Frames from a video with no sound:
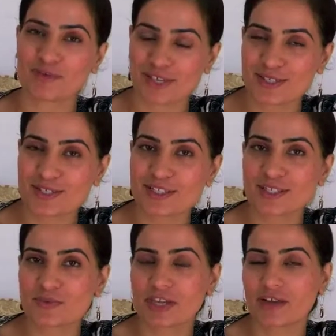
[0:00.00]

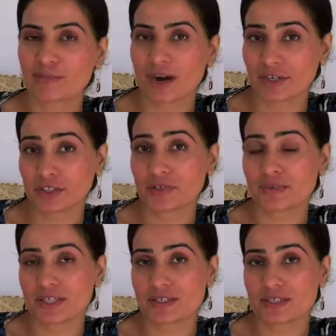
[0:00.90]
residents, we have part-year
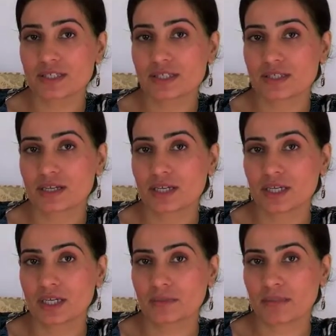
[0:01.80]
residents.
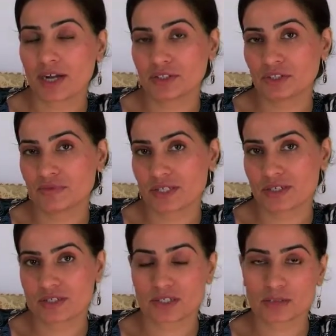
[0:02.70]
Part-year
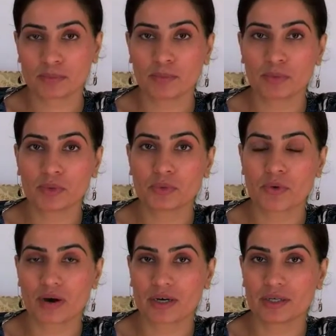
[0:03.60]
residents are people
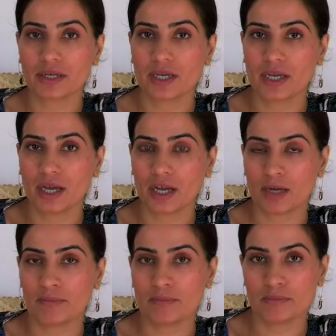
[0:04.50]
who are
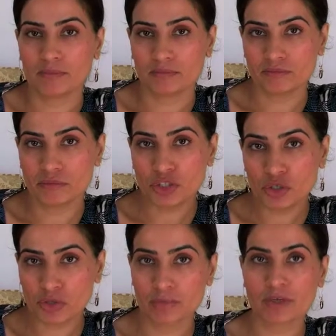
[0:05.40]

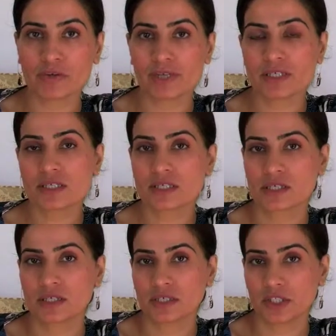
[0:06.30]
new immigrants.
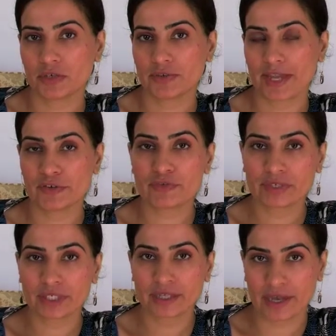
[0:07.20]
They're
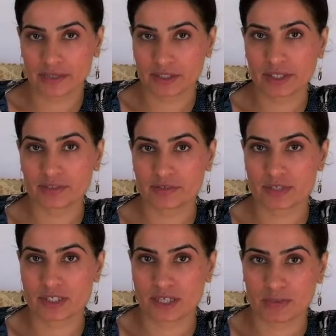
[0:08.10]
entering Canada, they're
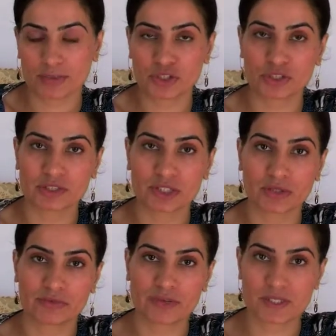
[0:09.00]
establishing
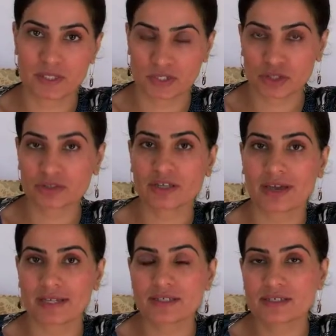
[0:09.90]
their residential
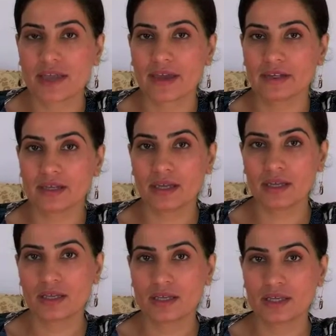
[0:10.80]
ties in Canada.